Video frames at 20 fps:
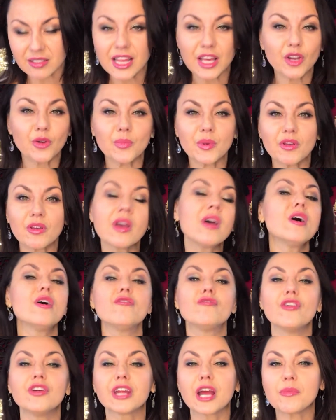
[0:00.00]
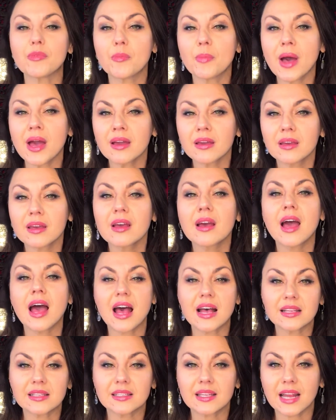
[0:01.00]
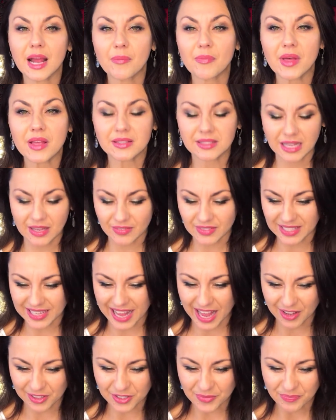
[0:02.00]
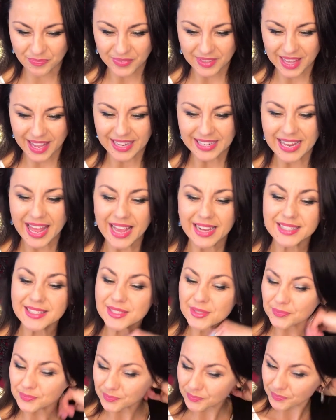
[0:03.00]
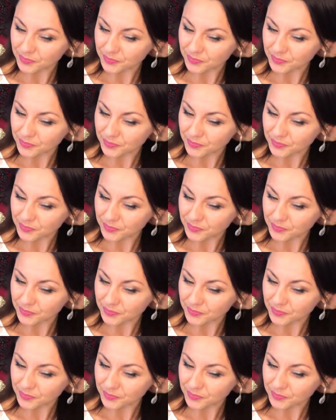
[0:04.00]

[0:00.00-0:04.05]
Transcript: So that could be phoning up the bank and setting up that savings account. Okay, next.